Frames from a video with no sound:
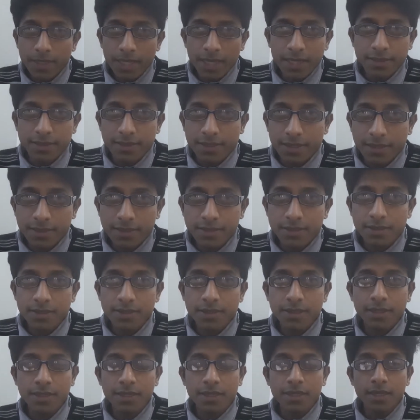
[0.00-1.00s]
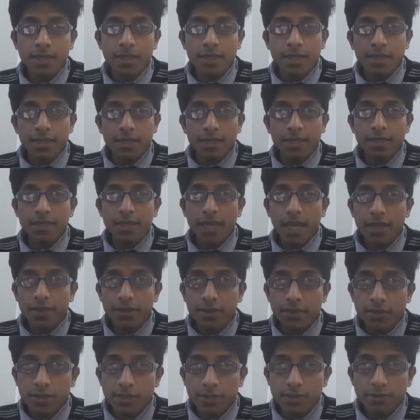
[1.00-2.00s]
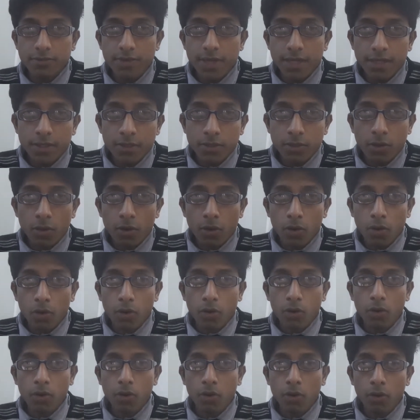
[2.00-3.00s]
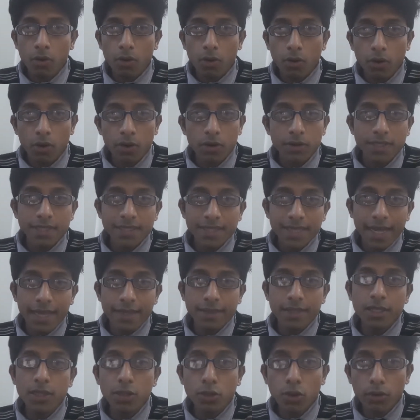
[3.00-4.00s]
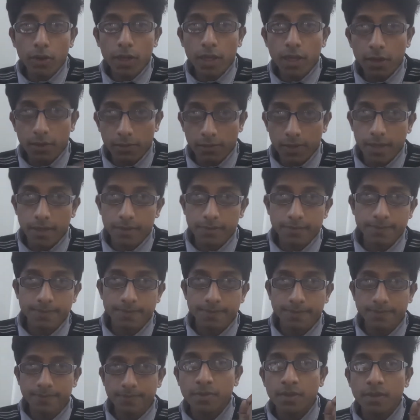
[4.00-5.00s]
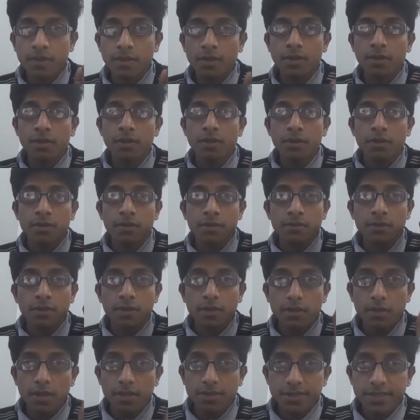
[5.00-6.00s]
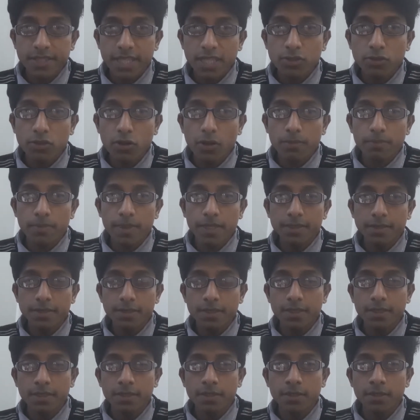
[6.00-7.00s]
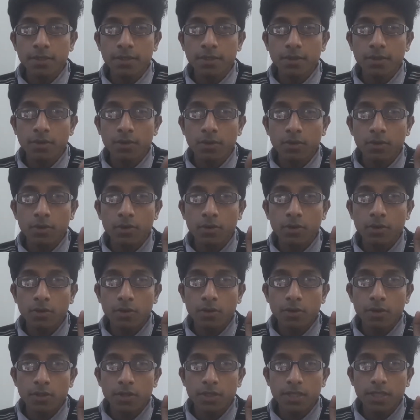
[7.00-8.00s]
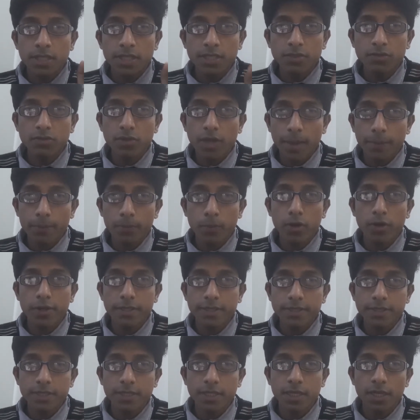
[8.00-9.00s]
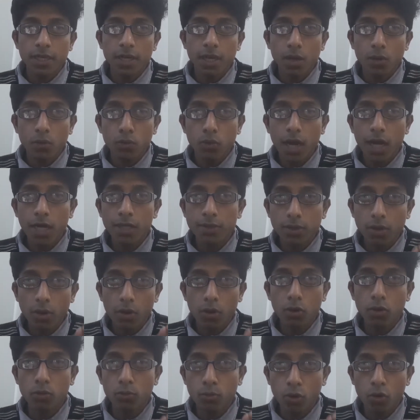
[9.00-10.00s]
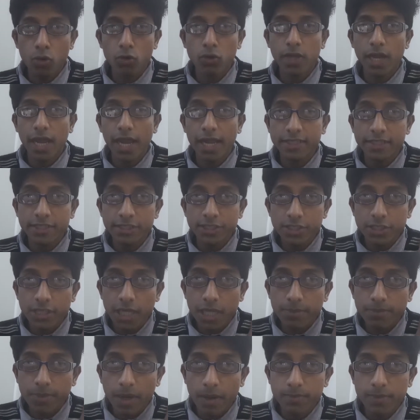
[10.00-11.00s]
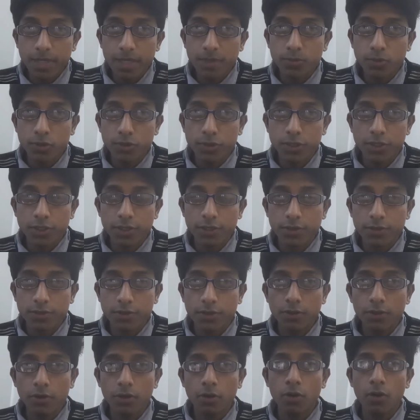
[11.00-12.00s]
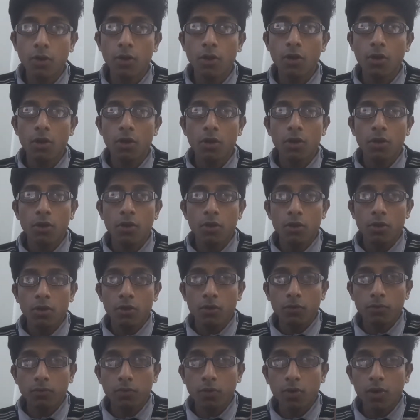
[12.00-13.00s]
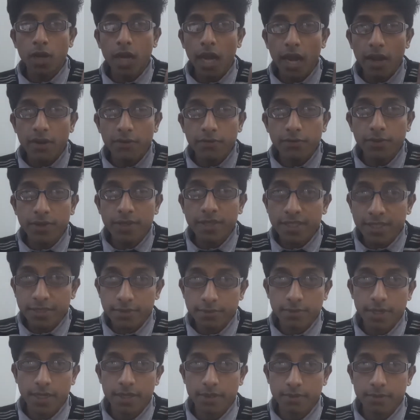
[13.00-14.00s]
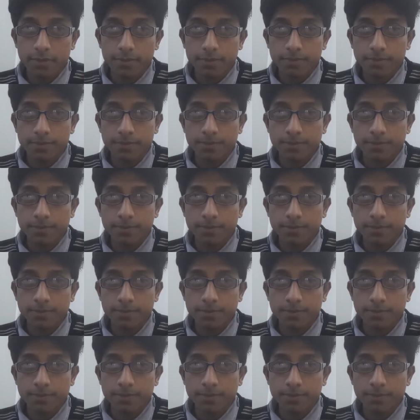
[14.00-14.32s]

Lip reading: cases in any district or in any local area. The state government is to appoint one or more additional public prosecutor for every district,